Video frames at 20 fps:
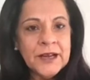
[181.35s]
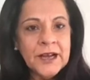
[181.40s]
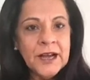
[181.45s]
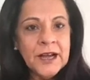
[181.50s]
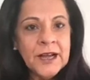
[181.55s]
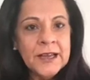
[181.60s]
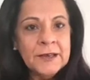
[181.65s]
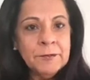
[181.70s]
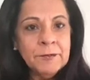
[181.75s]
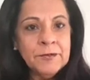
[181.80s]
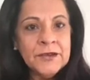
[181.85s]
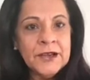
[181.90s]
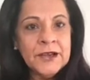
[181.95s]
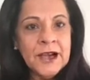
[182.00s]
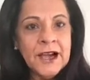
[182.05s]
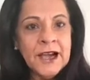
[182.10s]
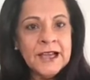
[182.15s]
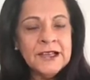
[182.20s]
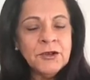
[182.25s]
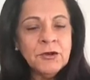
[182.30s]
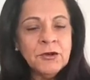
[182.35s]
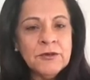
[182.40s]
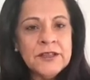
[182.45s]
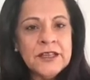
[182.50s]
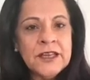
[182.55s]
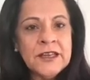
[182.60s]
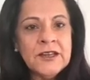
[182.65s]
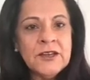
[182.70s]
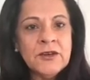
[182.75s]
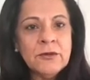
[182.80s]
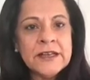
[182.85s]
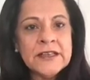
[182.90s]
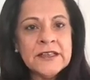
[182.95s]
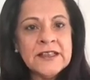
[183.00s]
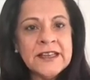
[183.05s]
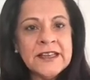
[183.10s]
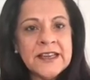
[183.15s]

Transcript: I I don't think you can